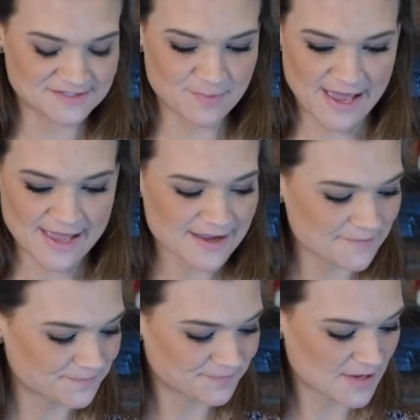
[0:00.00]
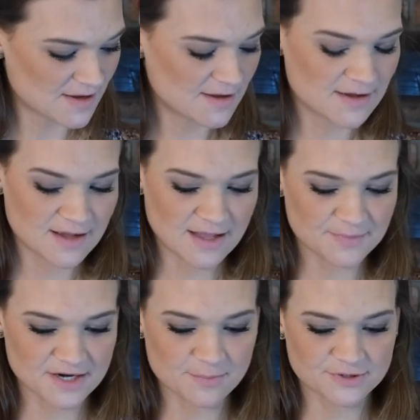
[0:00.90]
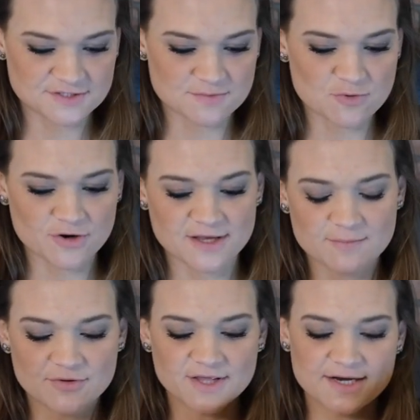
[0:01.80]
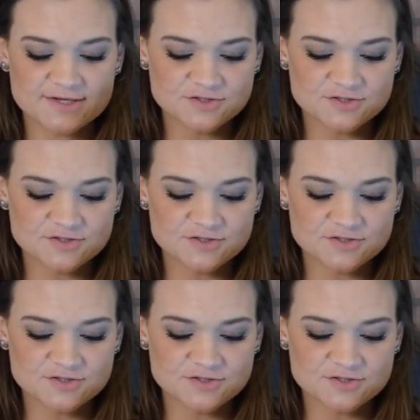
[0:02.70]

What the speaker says: bag. I'm gonna put some more kibble in as